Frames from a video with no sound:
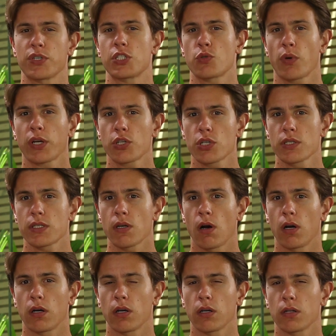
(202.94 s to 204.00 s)
restrictions
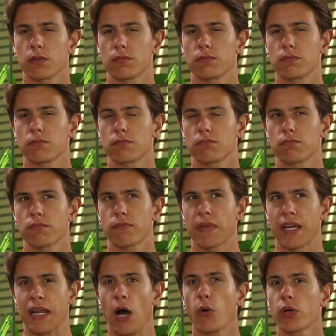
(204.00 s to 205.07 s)
are,
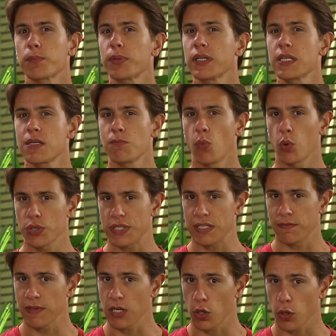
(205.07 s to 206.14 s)
in our opinion, more
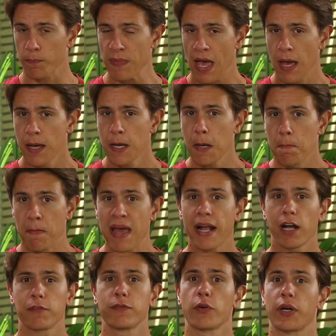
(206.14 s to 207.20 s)
severe.
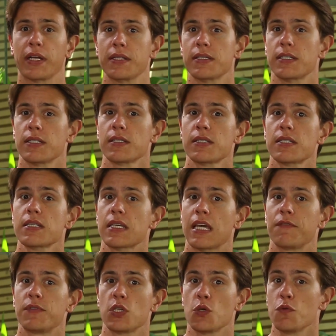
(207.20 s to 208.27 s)
Mega, for instance,
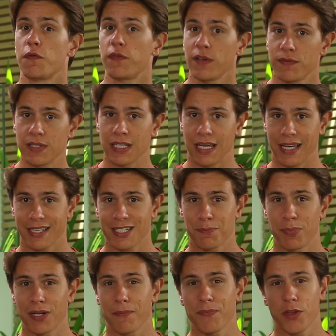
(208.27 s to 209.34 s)
gives you fifty gigs,
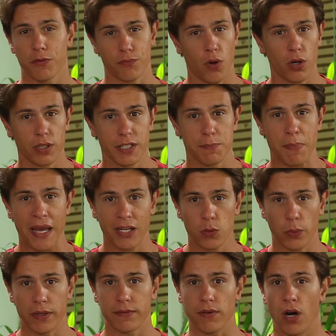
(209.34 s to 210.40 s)
but throttles
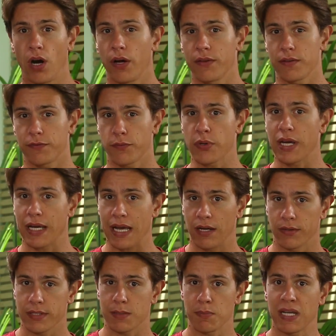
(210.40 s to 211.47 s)
bandwidth on the free
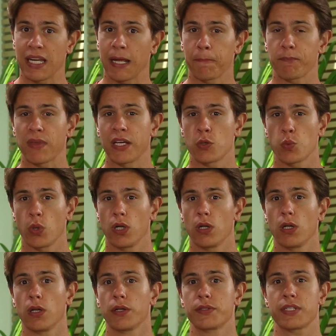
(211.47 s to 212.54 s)
accounts, meaning it
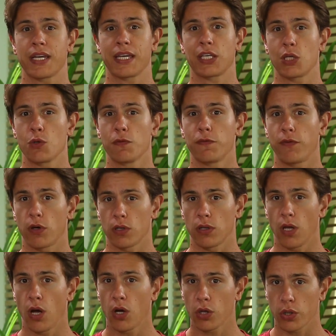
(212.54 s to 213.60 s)
will take you far
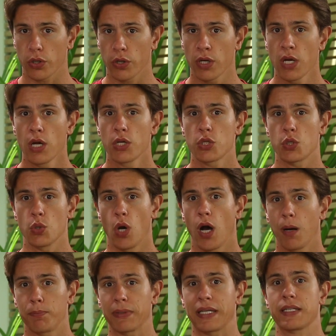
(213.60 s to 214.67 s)
longer to
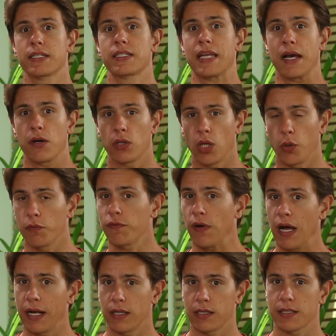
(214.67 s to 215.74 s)
up and download
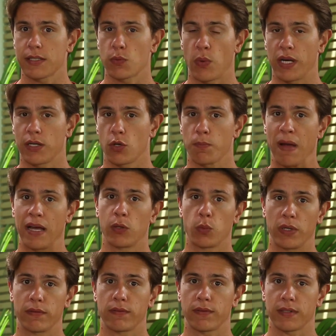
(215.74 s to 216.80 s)
files when your
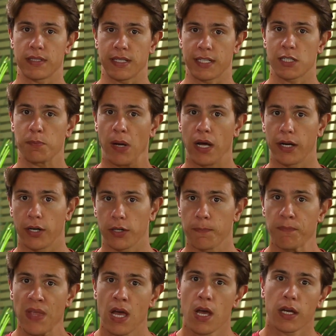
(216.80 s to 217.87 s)
bandwidth is expired.
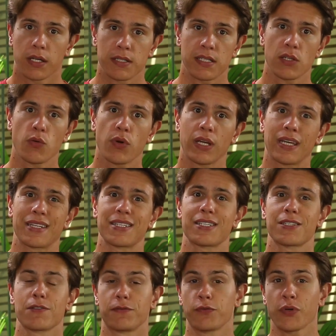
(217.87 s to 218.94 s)
Considering
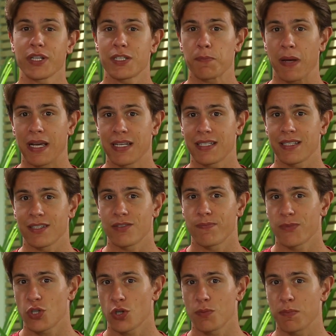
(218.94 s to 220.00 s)
its free space, it
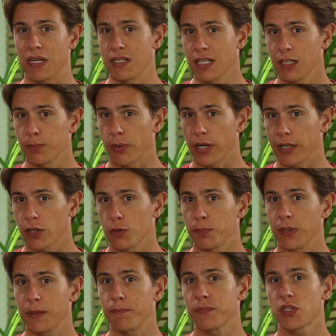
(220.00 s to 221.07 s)
shouldn't be a deal breaker,
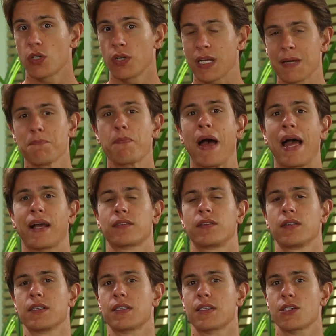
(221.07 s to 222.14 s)
but could impact
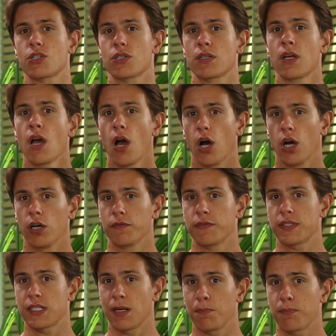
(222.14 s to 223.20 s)
the decision of
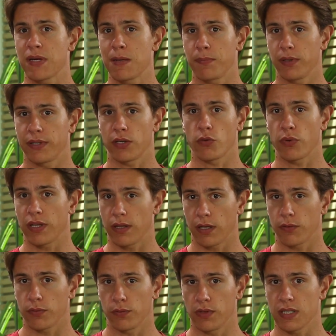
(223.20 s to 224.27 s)
some people that are
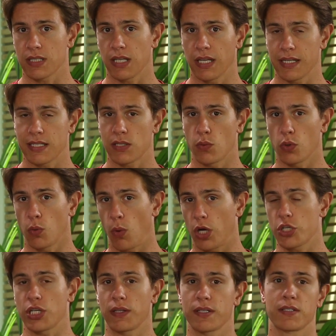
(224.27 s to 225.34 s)
reading through this list or
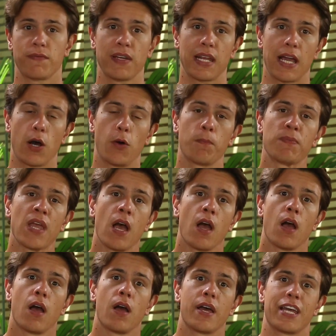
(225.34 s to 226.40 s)
watching this video.
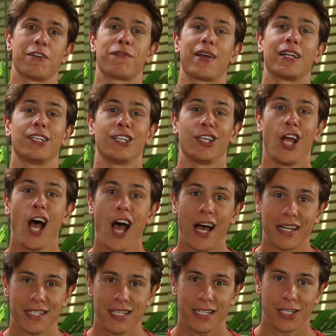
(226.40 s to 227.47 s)
If a
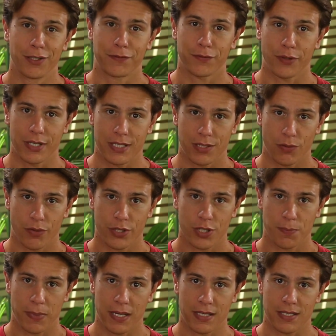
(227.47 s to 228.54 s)
lot of free storage
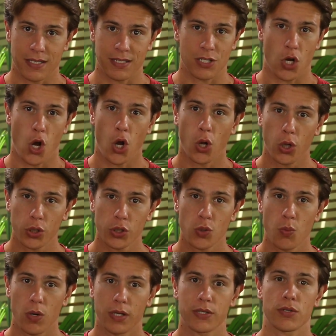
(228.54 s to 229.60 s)
space is all you
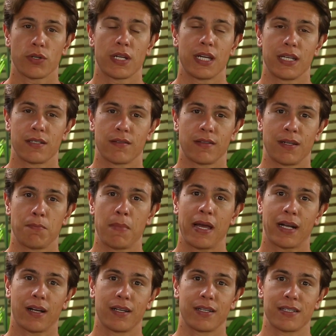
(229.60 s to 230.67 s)
want or need, then
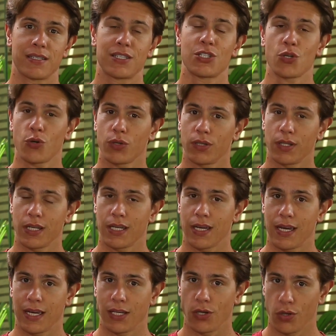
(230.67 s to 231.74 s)
Mega is certainly
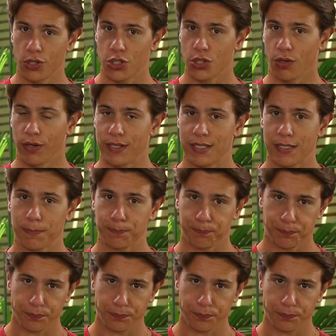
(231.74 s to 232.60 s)
a good choice.